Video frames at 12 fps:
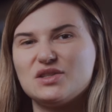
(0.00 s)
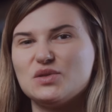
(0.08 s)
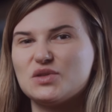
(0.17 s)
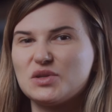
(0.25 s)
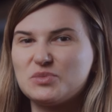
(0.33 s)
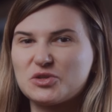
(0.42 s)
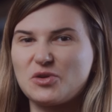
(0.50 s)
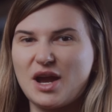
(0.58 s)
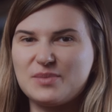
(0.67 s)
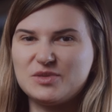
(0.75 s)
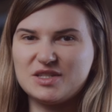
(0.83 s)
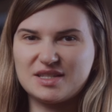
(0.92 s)
to
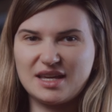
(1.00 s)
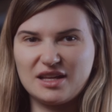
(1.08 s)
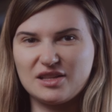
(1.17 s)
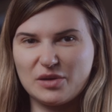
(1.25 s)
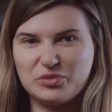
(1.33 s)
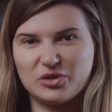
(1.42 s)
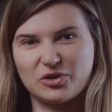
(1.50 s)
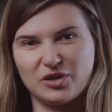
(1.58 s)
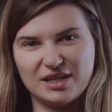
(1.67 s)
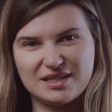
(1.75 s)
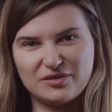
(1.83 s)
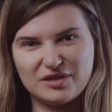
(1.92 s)
subscribe to scale up your
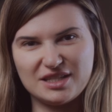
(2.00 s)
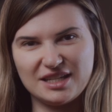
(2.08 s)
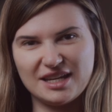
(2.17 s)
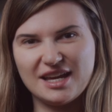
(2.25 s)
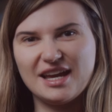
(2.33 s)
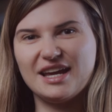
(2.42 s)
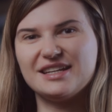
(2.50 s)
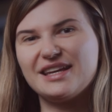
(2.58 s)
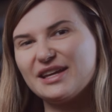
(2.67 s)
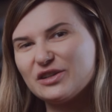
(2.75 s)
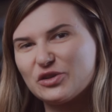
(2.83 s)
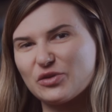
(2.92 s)
creativity and
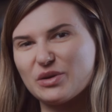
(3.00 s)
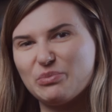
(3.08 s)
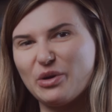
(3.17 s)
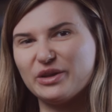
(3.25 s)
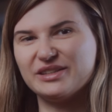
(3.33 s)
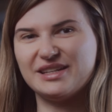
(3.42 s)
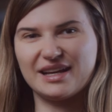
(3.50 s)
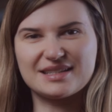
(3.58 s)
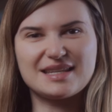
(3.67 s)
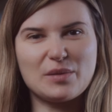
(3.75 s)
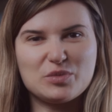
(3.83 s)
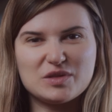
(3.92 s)
get a grip on the
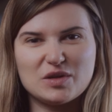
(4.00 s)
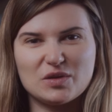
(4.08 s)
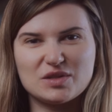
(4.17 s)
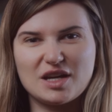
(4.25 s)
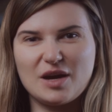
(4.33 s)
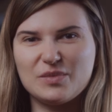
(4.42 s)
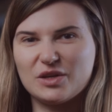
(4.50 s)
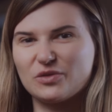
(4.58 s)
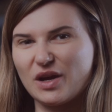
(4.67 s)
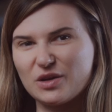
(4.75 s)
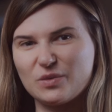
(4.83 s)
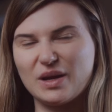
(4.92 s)
next episode coming
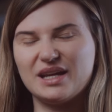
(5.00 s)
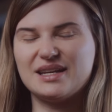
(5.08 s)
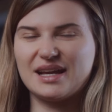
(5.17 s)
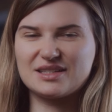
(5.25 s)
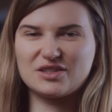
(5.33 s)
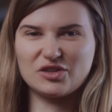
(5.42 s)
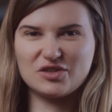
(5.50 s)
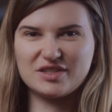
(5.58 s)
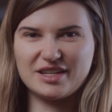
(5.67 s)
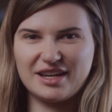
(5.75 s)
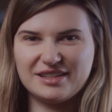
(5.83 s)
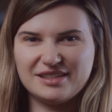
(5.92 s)
right away next
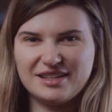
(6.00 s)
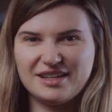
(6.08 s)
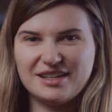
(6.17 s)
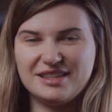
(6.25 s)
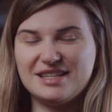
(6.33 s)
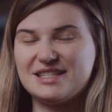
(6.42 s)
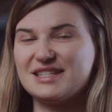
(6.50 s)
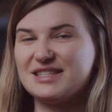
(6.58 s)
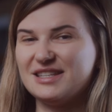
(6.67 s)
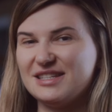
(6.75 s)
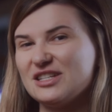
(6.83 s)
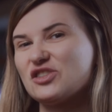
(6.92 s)
Thursday. This is
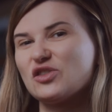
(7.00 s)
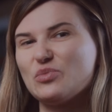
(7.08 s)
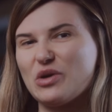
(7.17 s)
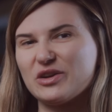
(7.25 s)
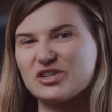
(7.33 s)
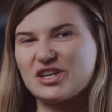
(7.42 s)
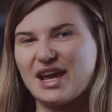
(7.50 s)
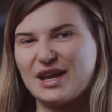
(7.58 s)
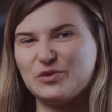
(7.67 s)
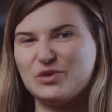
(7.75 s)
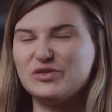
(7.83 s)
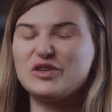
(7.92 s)
The Digital Bunch,
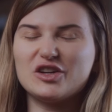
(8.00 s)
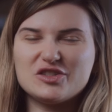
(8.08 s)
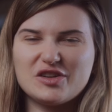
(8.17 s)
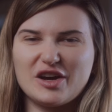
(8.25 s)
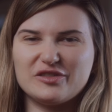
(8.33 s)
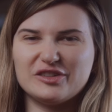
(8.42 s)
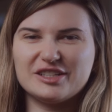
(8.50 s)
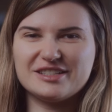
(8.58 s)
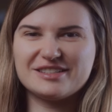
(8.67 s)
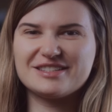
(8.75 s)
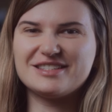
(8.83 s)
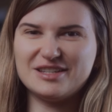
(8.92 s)
and we've got you covered.
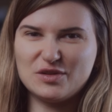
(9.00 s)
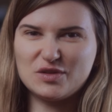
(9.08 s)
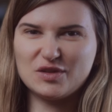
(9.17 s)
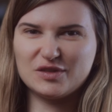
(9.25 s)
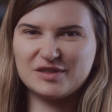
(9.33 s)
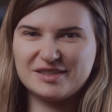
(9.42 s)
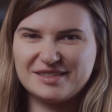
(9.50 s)
See you soon.